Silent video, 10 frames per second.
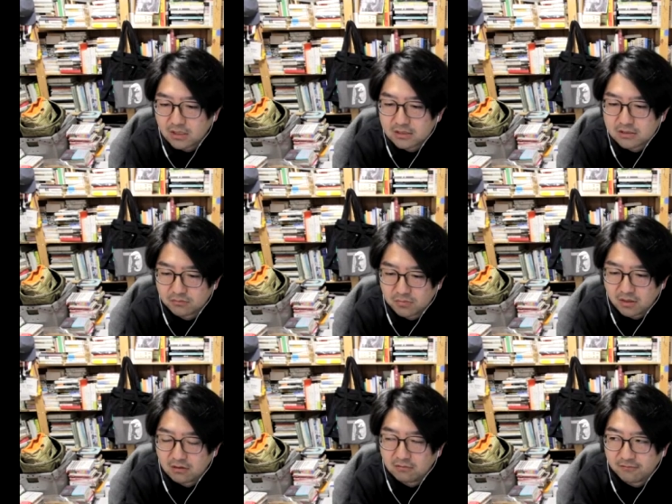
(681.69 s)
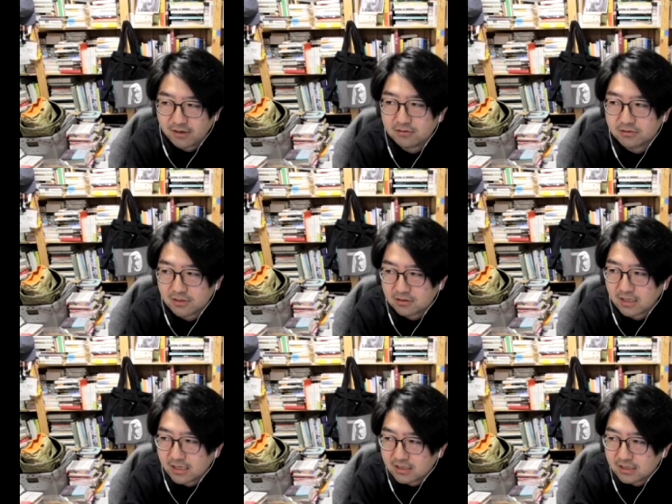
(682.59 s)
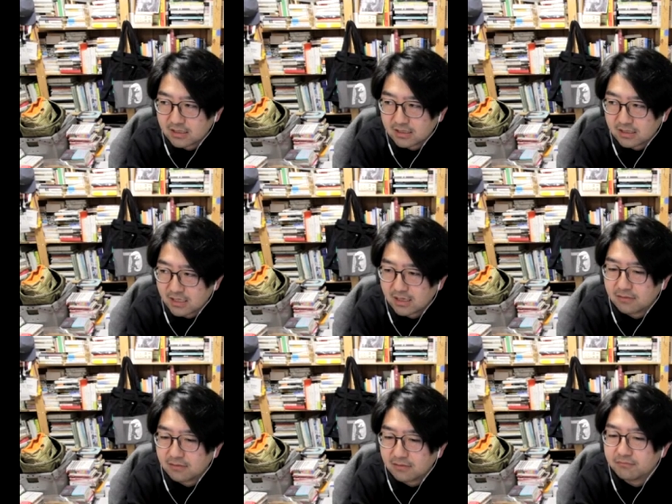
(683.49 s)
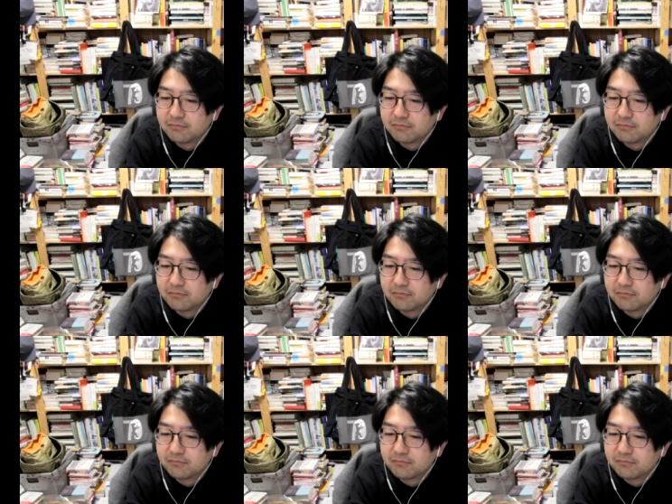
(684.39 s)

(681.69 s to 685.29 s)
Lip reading: I somehow found that I can be back to